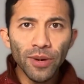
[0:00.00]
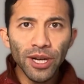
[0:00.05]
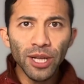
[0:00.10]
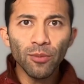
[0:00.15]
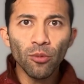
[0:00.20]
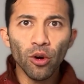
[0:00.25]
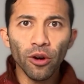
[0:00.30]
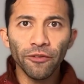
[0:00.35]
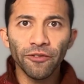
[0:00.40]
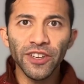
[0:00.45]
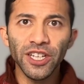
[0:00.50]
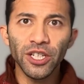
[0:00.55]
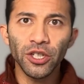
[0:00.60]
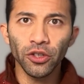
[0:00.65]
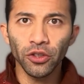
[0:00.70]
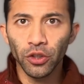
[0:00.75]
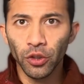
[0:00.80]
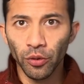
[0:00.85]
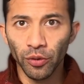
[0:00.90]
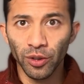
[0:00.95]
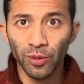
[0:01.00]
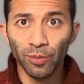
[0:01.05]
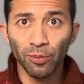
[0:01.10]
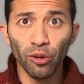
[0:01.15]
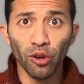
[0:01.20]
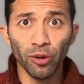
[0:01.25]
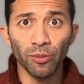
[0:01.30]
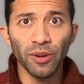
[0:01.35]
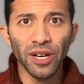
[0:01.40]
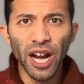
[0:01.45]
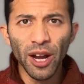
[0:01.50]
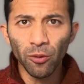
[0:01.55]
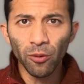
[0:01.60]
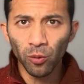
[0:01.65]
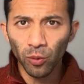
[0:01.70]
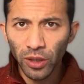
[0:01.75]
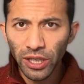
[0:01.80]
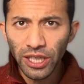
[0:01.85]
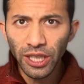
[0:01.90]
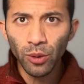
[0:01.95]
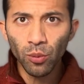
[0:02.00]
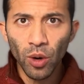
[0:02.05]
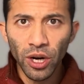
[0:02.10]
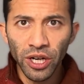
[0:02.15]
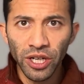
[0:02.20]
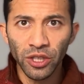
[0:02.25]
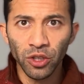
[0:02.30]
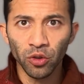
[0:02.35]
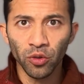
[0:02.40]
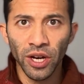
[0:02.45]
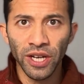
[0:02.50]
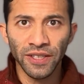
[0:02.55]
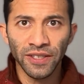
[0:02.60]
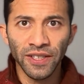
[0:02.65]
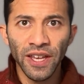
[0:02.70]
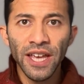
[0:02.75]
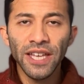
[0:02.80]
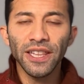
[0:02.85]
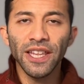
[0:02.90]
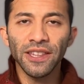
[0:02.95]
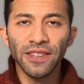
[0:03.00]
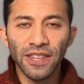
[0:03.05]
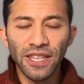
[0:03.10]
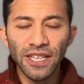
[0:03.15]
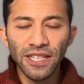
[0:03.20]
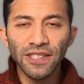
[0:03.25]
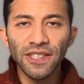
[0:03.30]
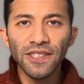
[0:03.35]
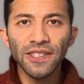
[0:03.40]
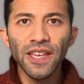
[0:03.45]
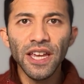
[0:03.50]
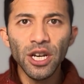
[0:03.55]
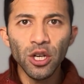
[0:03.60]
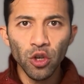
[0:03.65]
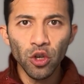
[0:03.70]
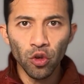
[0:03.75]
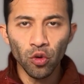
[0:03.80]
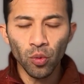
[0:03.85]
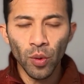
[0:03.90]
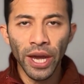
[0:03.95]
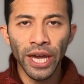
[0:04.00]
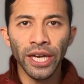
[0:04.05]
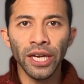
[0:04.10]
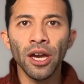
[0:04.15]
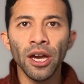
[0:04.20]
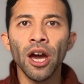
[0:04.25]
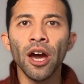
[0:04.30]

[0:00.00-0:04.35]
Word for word: many more features to explore, but I really want to stress that this is a new way